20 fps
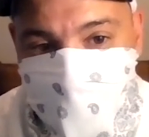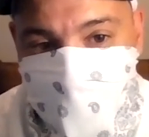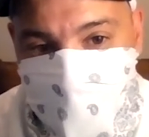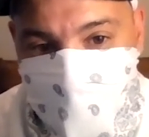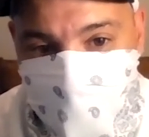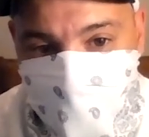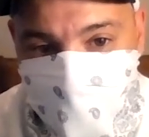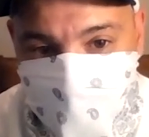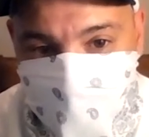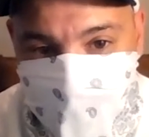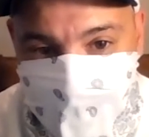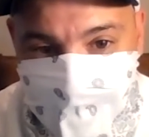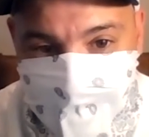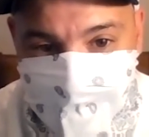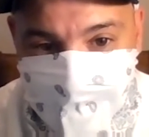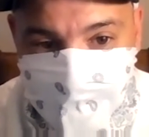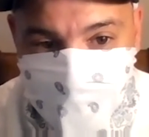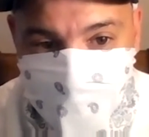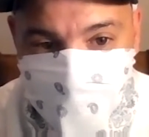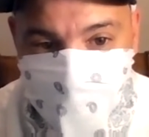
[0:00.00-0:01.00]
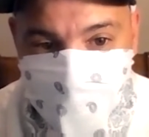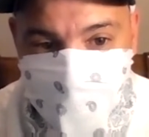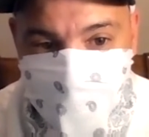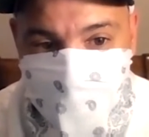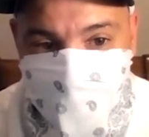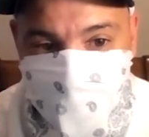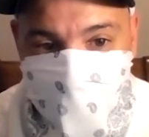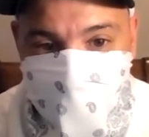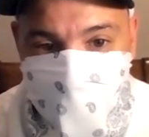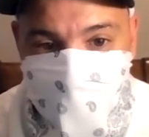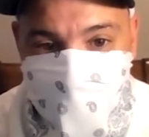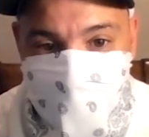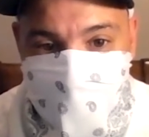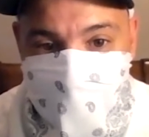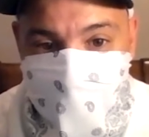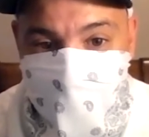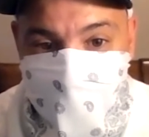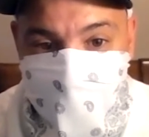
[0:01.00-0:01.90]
you're gonna get turned down.